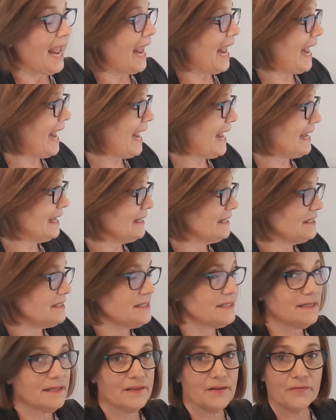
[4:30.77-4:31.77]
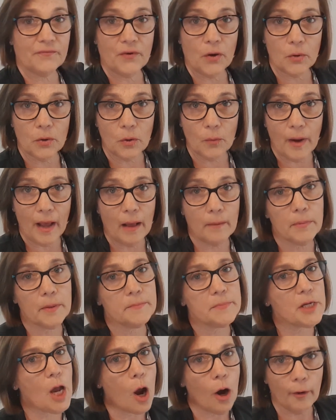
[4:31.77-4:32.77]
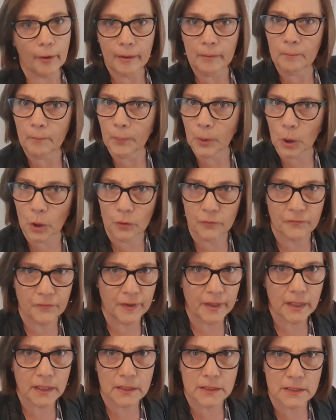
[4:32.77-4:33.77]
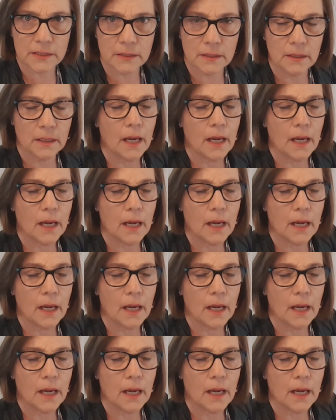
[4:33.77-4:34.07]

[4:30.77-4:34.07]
and the photo albums are imperfect,